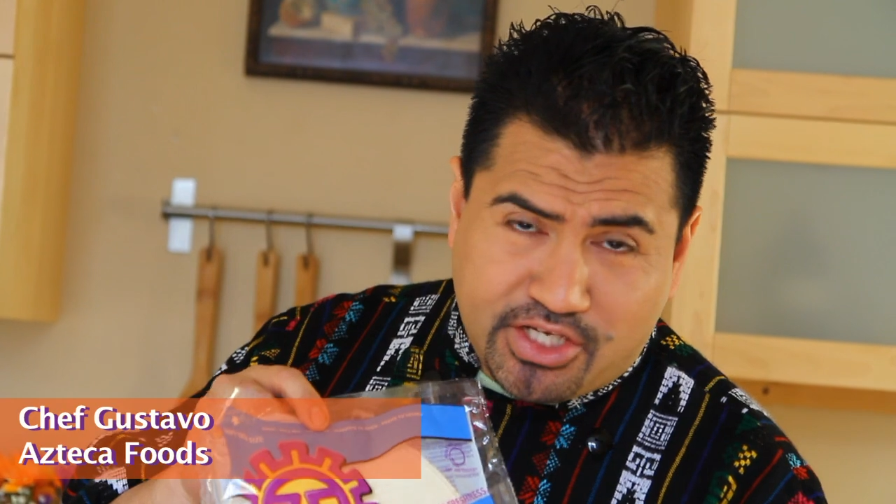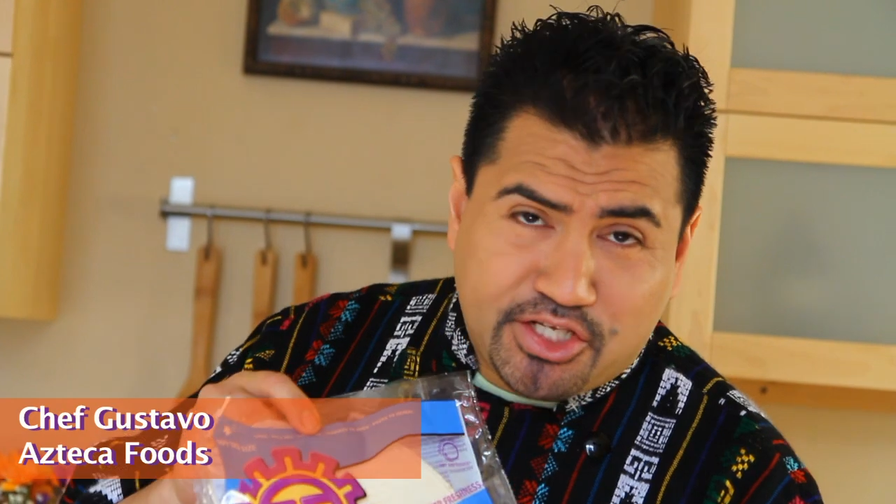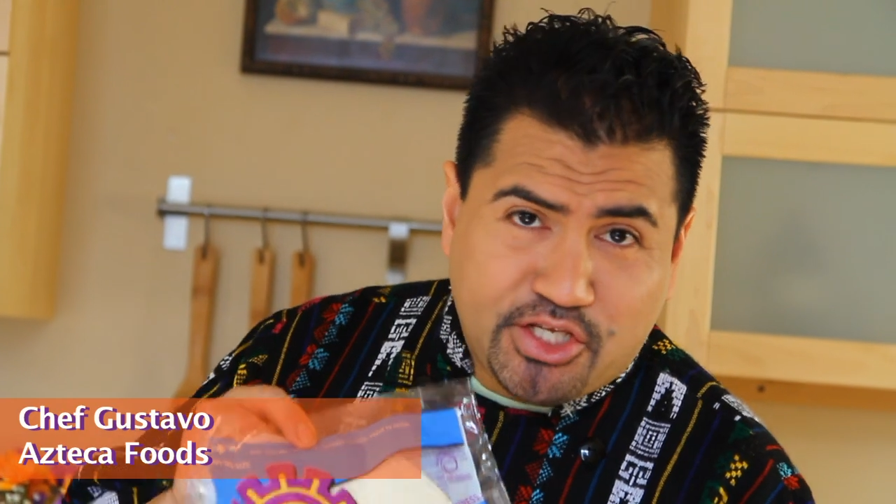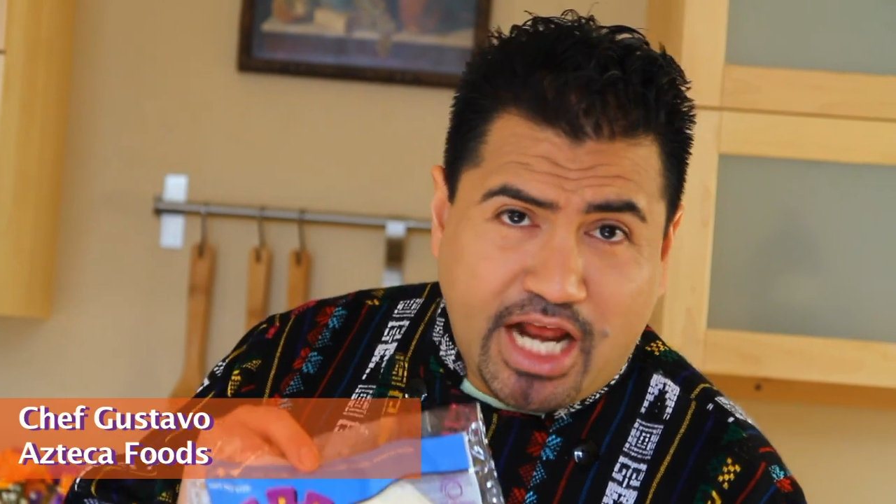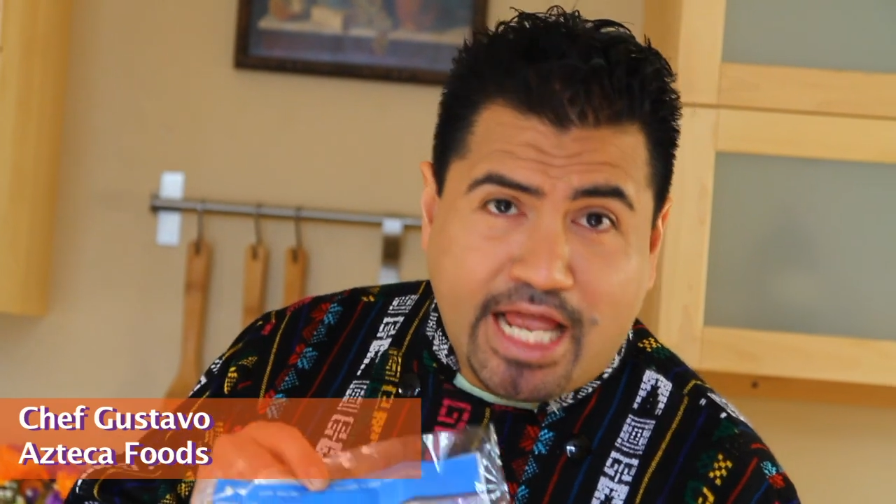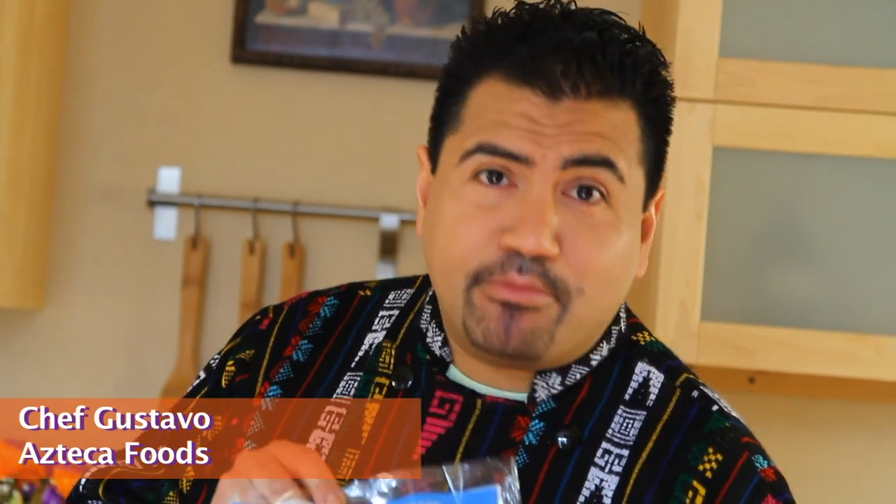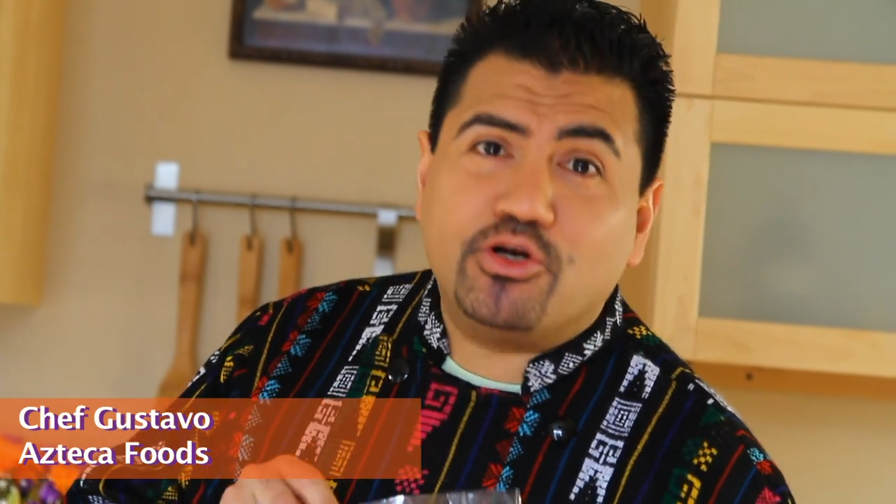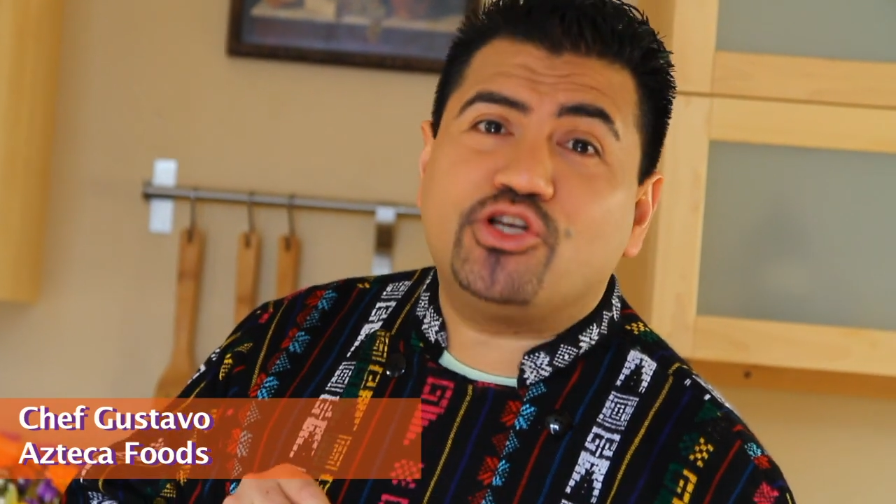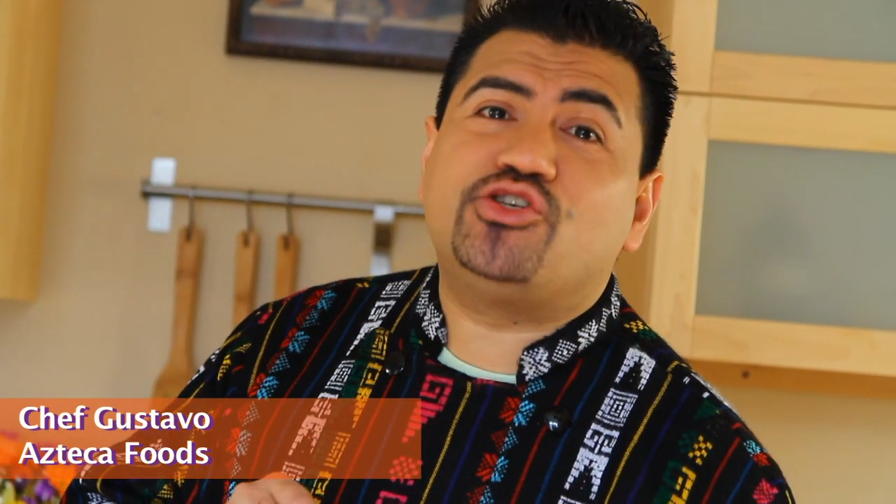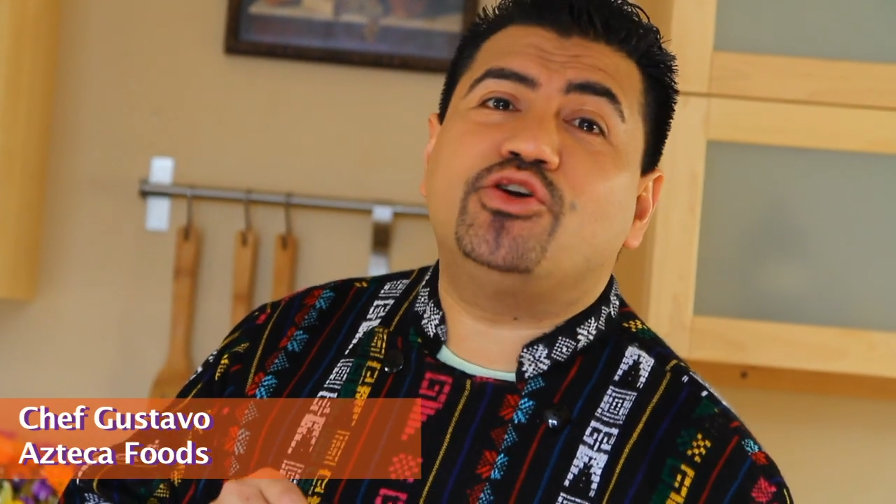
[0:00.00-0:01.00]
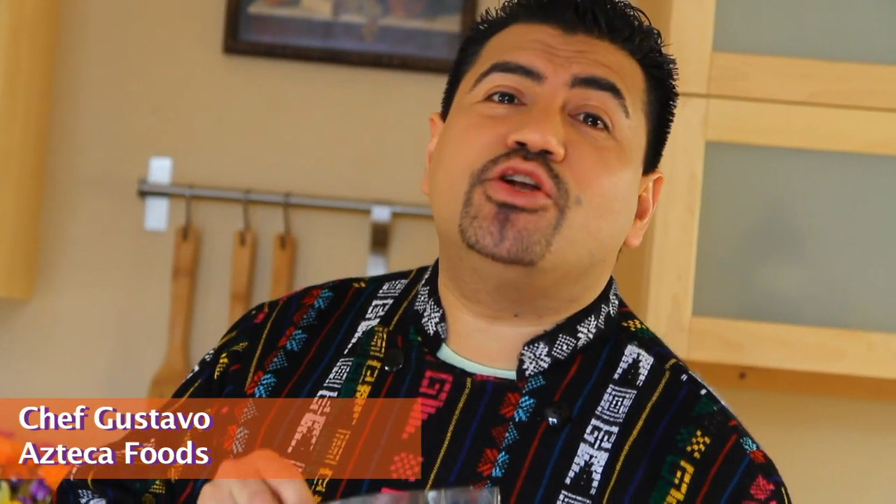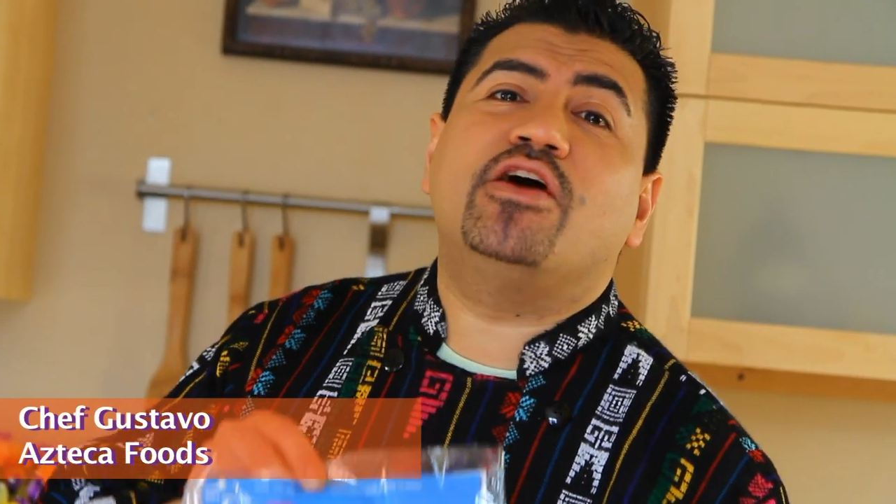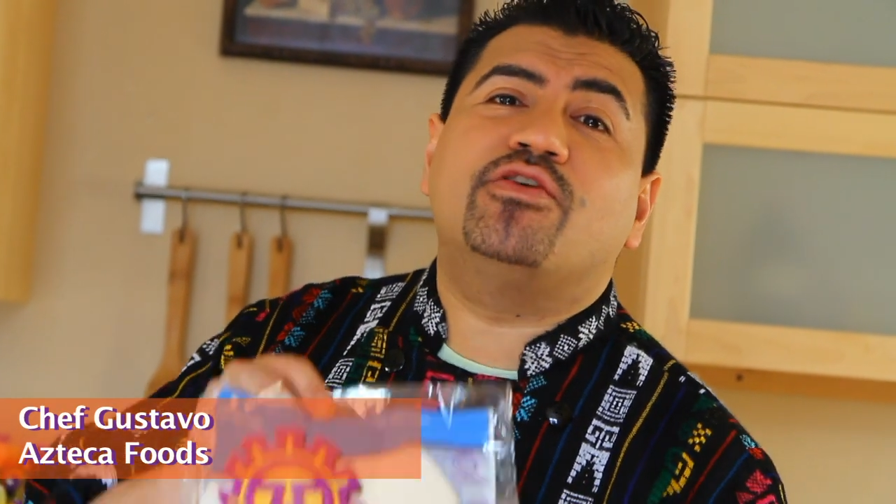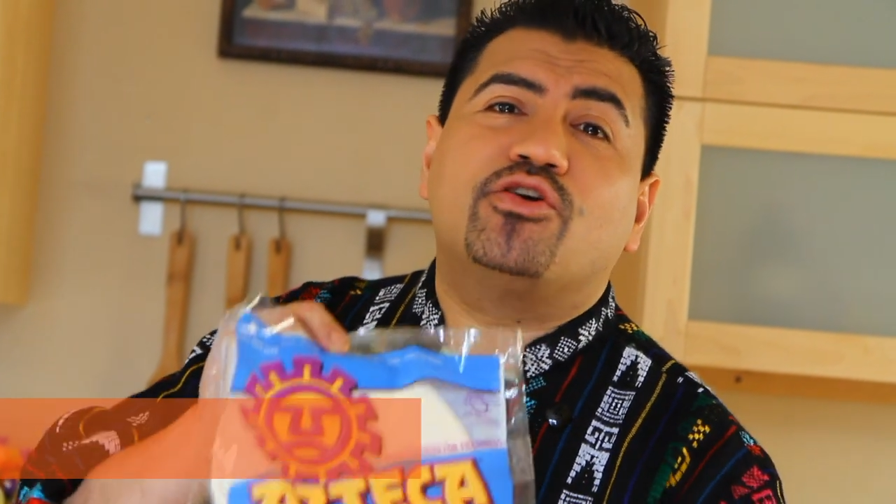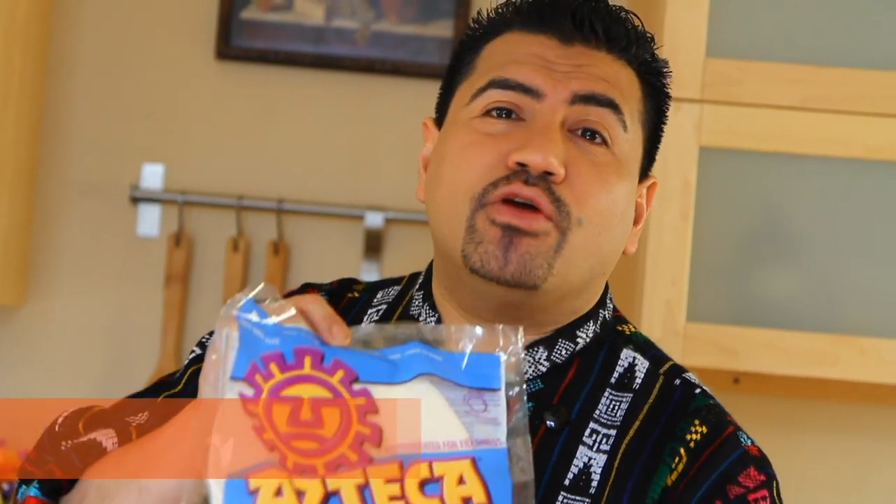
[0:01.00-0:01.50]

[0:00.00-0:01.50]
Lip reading: and today I want to show you another